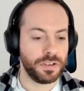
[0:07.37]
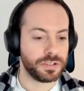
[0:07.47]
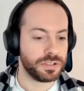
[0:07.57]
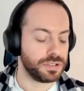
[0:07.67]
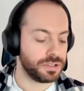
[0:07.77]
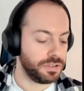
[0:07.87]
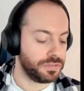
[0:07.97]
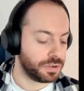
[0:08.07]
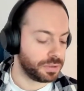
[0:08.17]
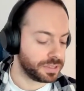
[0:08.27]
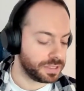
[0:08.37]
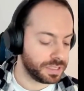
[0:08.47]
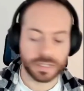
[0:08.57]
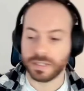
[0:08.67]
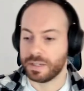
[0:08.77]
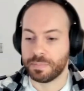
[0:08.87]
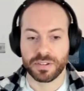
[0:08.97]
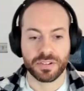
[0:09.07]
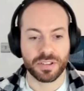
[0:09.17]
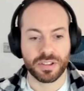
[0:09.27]
Before going forward,
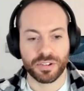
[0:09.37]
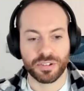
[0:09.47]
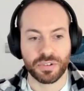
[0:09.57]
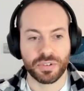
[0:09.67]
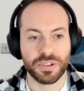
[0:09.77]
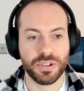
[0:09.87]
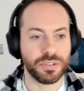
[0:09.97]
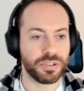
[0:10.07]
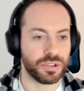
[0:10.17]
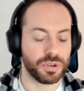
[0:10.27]
the presentations I already